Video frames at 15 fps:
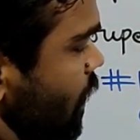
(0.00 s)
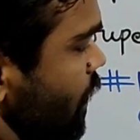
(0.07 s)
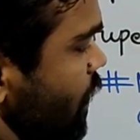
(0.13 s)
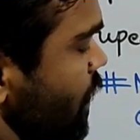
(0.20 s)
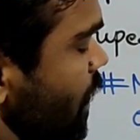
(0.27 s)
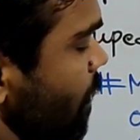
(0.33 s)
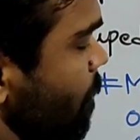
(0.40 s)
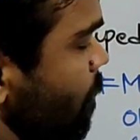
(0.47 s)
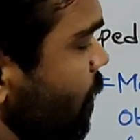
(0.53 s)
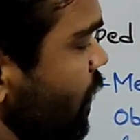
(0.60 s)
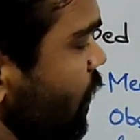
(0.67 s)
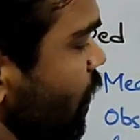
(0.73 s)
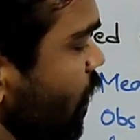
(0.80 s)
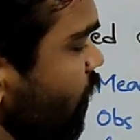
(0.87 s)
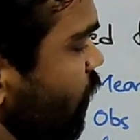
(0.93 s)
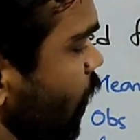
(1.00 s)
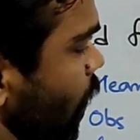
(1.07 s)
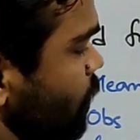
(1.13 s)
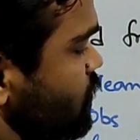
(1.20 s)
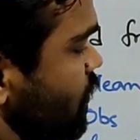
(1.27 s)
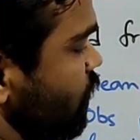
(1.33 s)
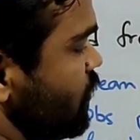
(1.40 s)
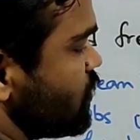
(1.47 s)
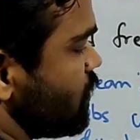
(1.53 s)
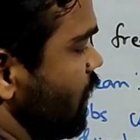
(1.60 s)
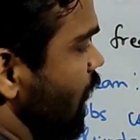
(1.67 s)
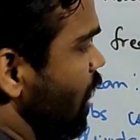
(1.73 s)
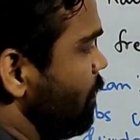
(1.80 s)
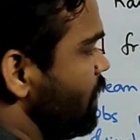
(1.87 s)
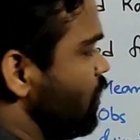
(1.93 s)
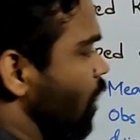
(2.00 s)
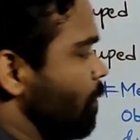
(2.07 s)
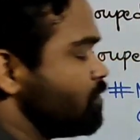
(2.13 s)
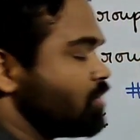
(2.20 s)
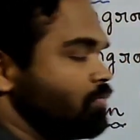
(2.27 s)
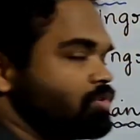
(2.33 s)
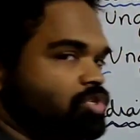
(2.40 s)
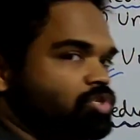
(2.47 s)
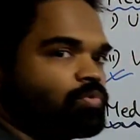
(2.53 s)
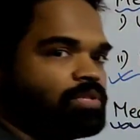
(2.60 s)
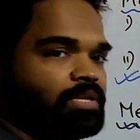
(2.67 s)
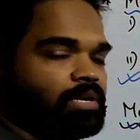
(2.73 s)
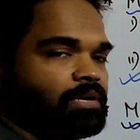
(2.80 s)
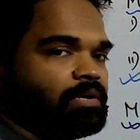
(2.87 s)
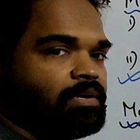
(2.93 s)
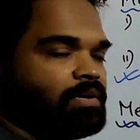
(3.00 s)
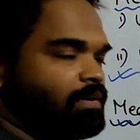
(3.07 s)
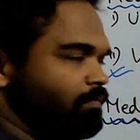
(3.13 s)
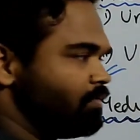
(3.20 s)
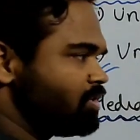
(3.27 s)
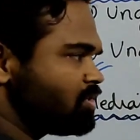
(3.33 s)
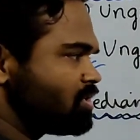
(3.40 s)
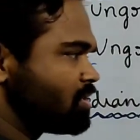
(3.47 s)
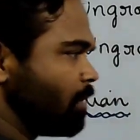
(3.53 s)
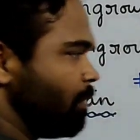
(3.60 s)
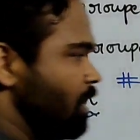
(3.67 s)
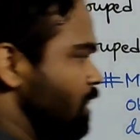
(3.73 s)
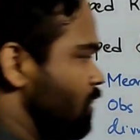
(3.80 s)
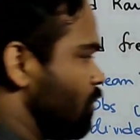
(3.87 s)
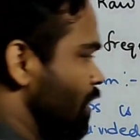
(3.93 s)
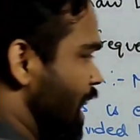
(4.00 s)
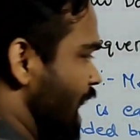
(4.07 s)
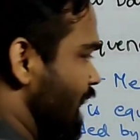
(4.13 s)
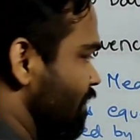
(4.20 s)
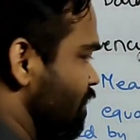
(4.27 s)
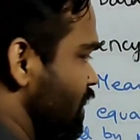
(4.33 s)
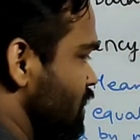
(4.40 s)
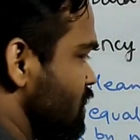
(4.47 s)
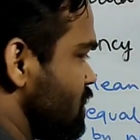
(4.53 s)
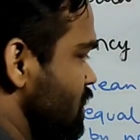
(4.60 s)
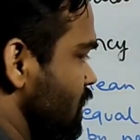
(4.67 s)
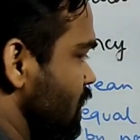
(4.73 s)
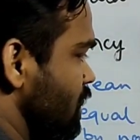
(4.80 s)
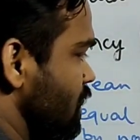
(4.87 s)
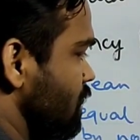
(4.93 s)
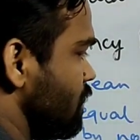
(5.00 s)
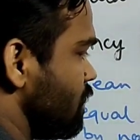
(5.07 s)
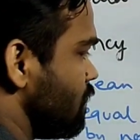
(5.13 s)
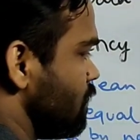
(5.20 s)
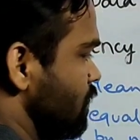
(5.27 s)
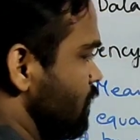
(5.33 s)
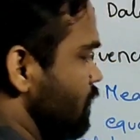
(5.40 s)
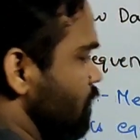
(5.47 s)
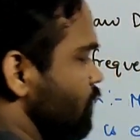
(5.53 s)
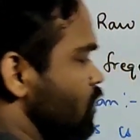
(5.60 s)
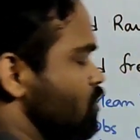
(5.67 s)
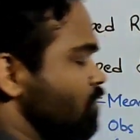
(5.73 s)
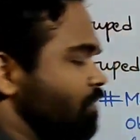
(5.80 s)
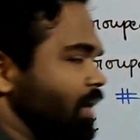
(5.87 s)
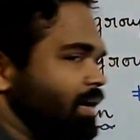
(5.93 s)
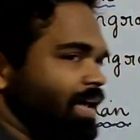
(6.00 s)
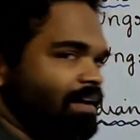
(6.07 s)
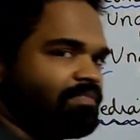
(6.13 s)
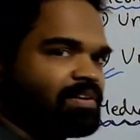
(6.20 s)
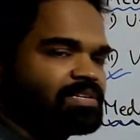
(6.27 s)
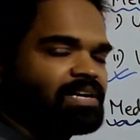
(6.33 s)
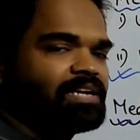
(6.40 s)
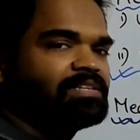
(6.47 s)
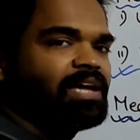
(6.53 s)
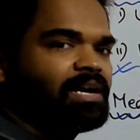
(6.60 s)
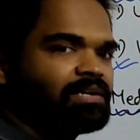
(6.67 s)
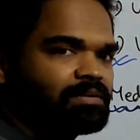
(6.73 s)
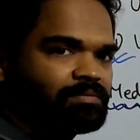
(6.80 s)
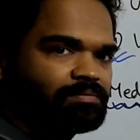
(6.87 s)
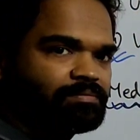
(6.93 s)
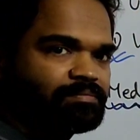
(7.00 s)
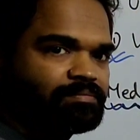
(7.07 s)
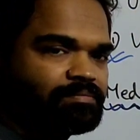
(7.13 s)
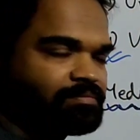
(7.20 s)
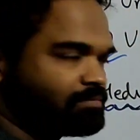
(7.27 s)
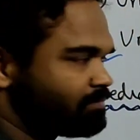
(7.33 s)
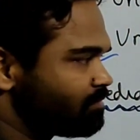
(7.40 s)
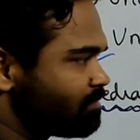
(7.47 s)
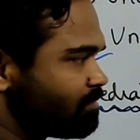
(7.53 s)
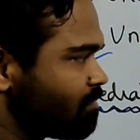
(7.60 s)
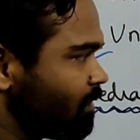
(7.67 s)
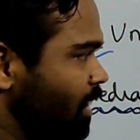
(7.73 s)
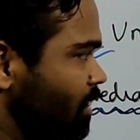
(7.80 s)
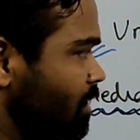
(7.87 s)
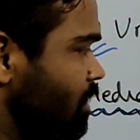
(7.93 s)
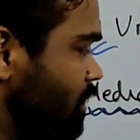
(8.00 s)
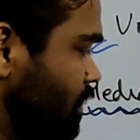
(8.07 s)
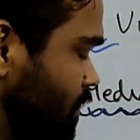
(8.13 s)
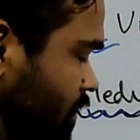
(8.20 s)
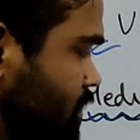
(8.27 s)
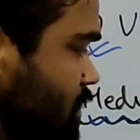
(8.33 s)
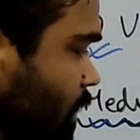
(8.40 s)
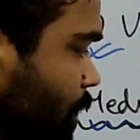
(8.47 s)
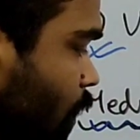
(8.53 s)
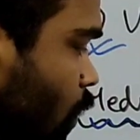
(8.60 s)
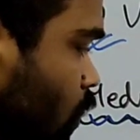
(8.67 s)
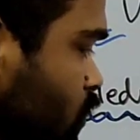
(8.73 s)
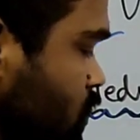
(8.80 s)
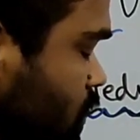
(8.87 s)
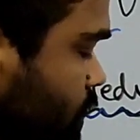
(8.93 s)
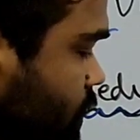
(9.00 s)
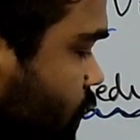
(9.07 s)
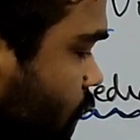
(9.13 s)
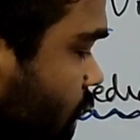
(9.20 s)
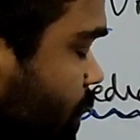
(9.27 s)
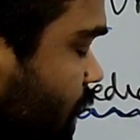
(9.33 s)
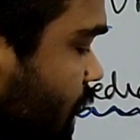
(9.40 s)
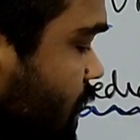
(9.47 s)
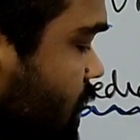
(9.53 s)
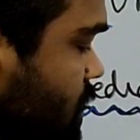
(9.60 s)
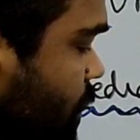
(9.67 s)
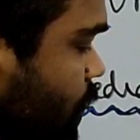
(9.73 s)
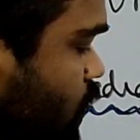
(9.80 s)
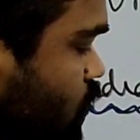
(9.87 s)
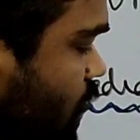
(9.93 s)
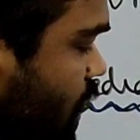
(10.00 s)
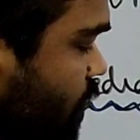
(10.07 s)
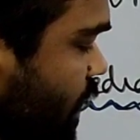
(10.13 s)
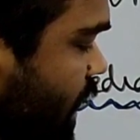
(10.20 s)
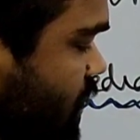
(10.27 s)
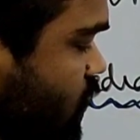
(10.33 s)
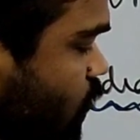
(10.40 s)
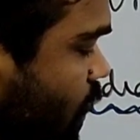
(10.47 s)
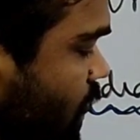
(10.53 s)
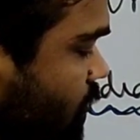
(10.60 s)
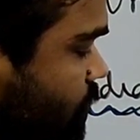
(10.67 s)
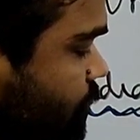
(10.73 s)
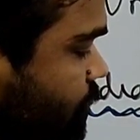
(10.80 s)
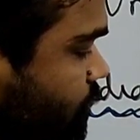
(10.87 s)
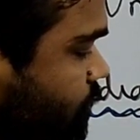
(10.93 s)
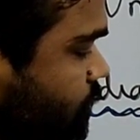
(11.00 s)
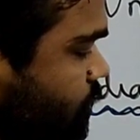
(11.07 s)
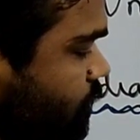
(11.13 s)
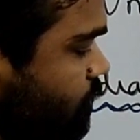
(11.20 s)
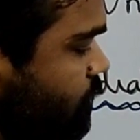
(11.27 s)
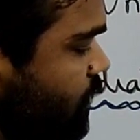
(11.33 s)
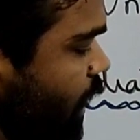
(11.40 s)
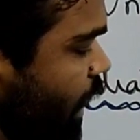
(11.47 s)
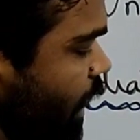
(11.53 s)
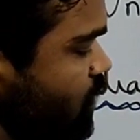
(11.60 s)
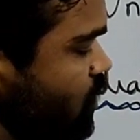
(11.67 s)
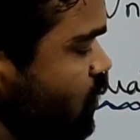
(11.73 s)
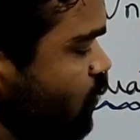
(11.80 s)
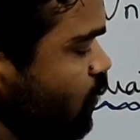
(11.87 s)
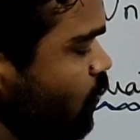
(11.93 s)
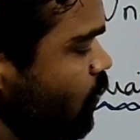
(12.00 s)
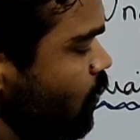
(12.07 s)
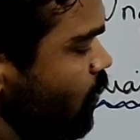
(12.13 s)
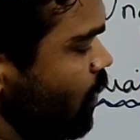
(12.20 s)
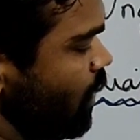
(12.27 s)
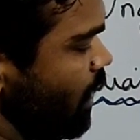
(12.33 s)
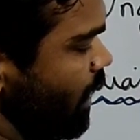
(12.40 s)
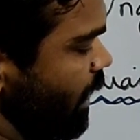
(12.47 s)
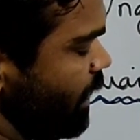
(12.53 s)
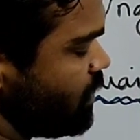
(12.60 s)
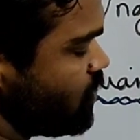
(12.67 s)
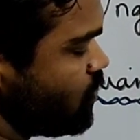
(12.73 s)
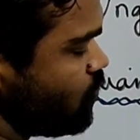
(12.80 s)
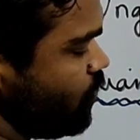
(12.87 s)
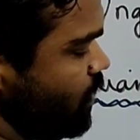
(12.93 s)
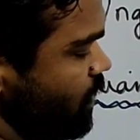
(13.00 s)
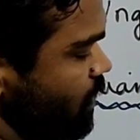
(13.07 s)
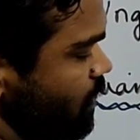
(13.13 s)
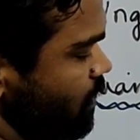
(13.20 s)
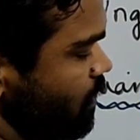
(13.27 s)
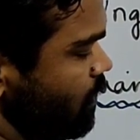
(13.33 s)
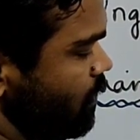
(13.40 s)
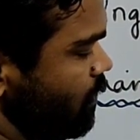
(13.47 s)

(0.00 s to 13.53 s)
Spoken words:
number of observation. How many observations were there? Which is similar to average, isn't it? We used to find average like that. Suppose what I'm telling, suppose you have x1, x2, x3,